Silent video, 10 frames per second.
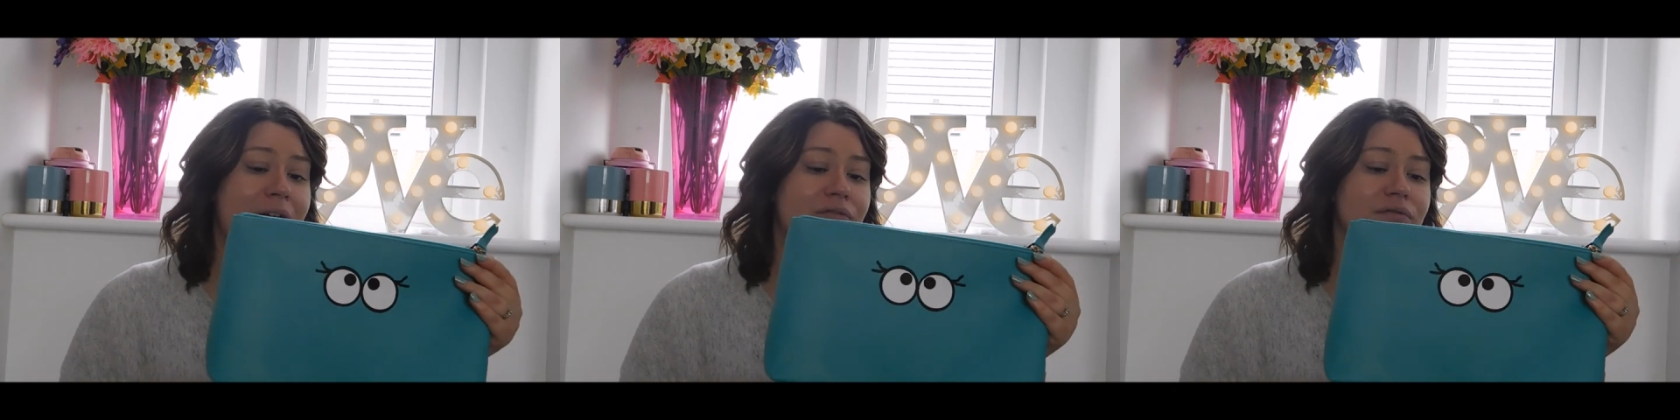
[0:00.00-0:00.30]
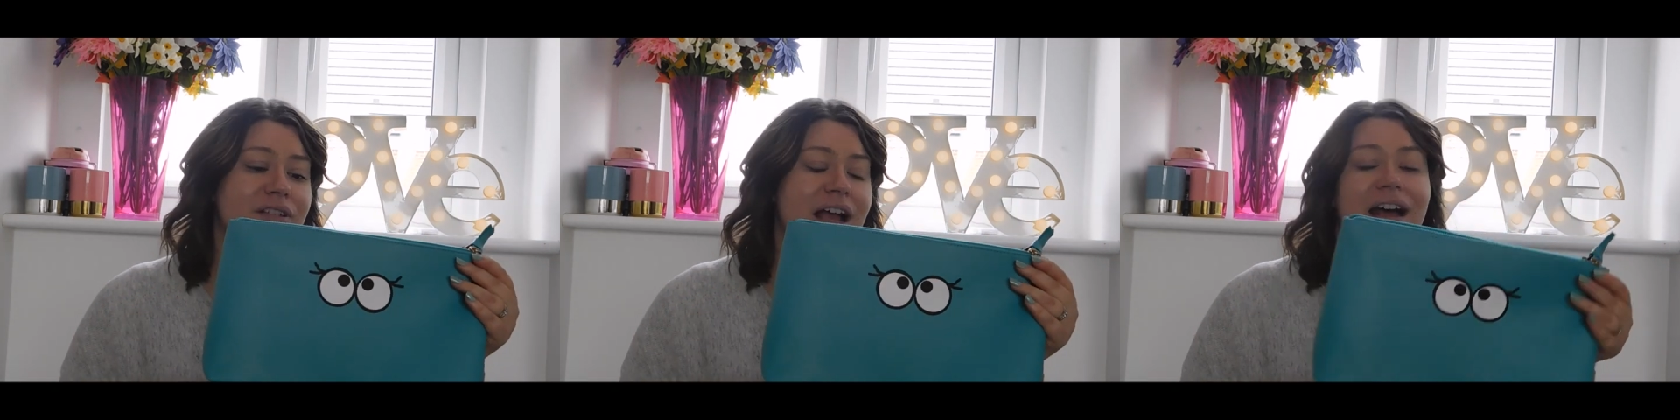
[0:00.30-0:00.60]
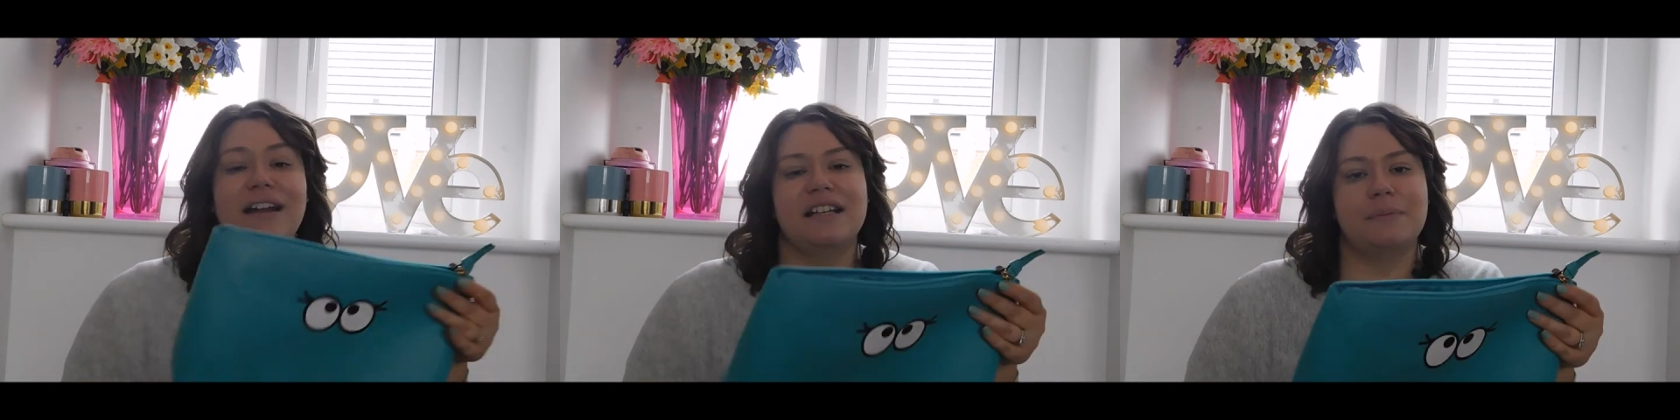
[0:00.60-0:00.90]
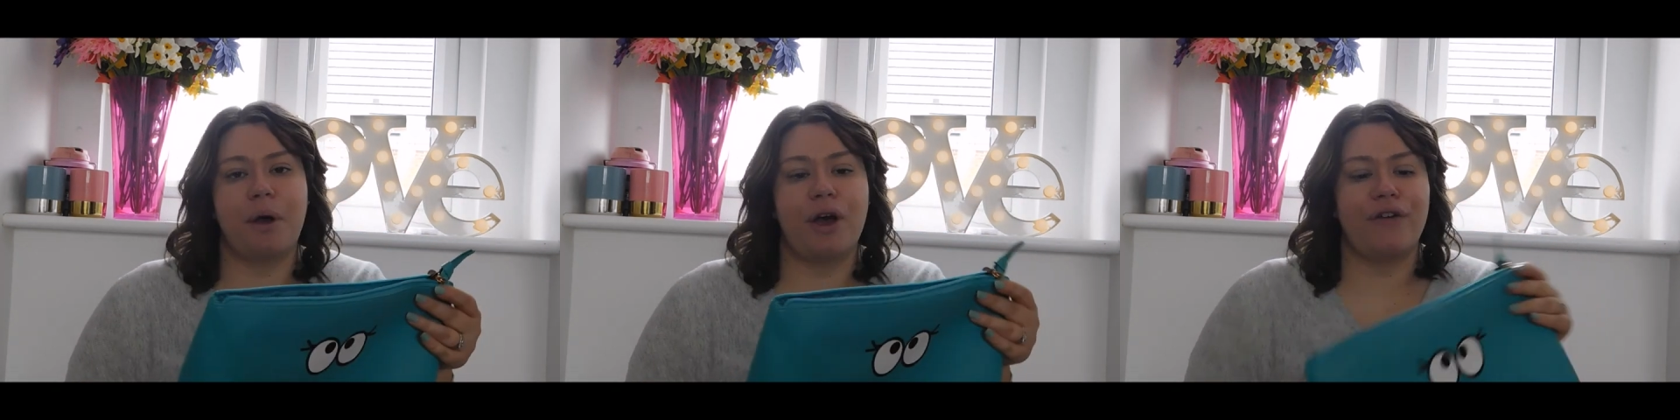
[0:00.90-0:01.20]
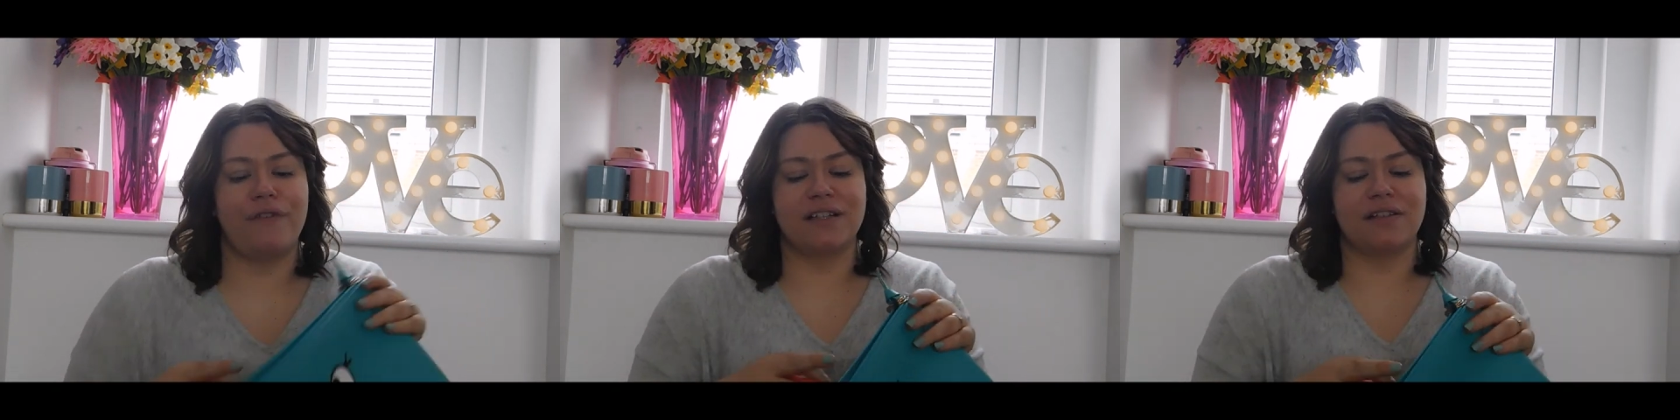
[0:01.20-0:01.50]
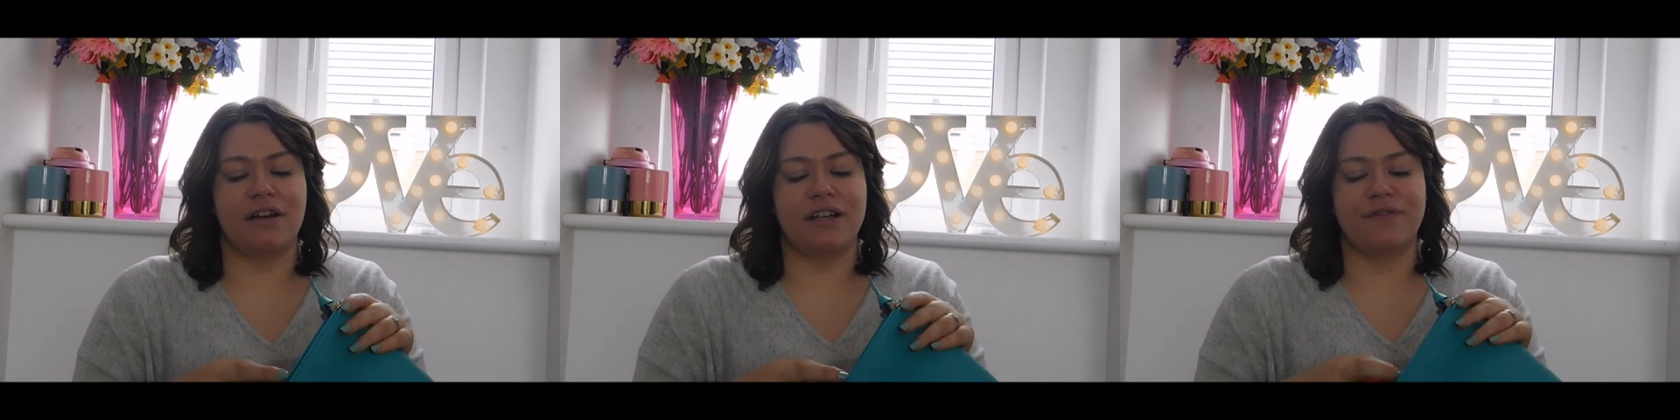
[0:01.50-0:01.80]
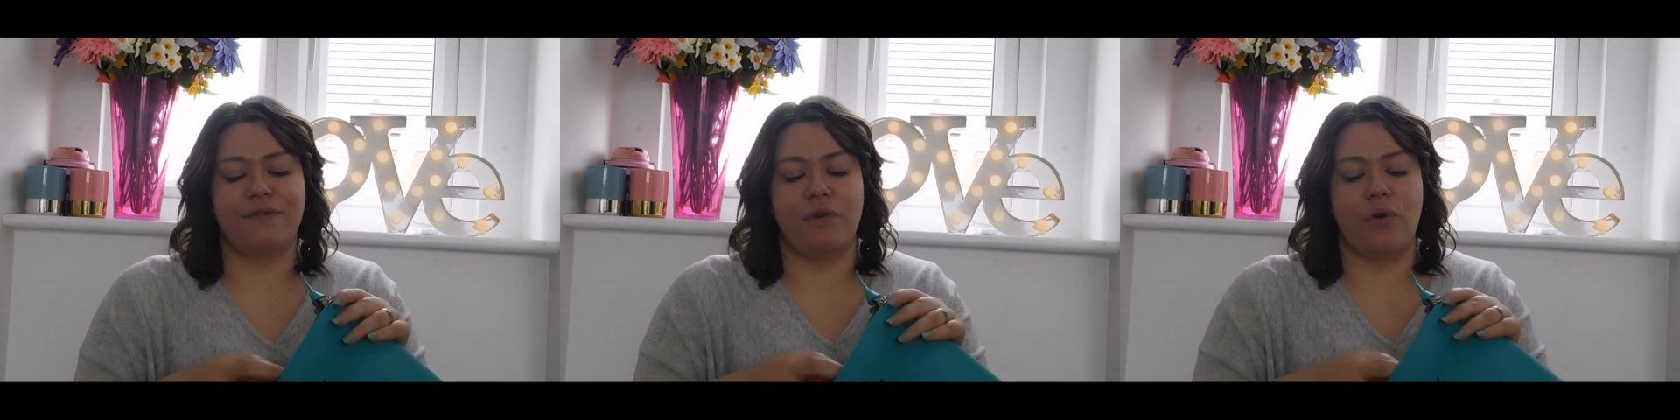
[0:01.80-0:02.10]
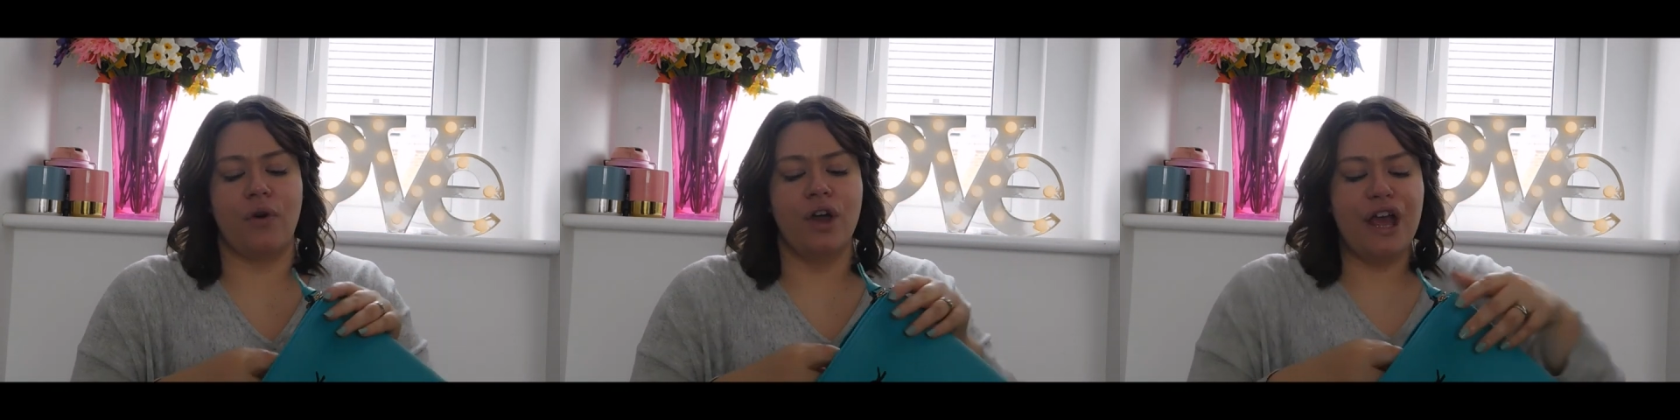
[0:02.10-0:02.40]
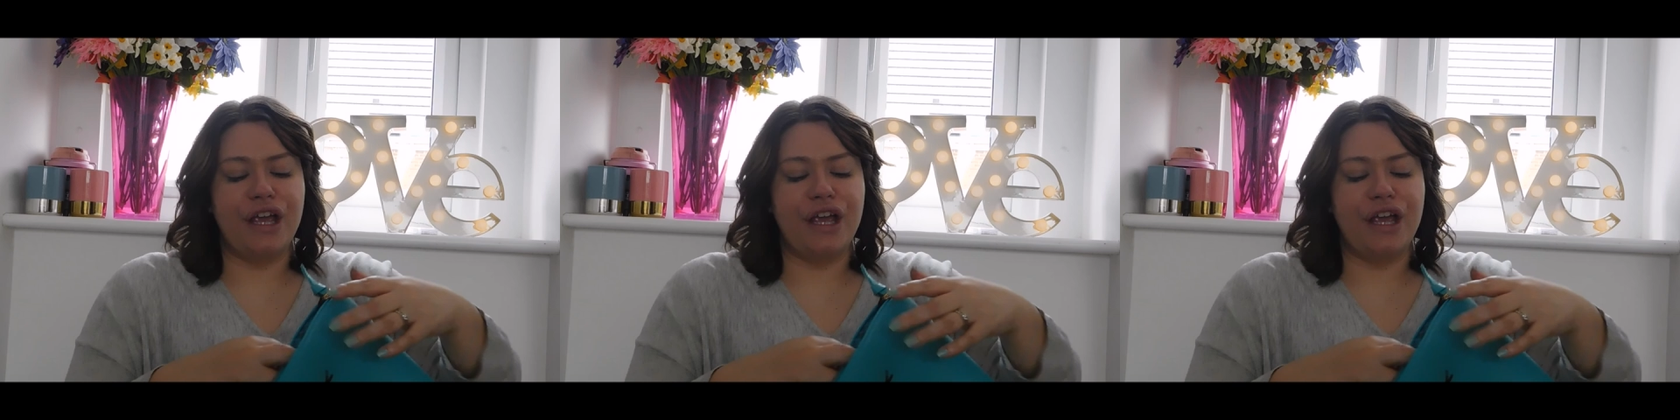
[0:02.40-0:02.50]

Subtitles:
and is perfect size for,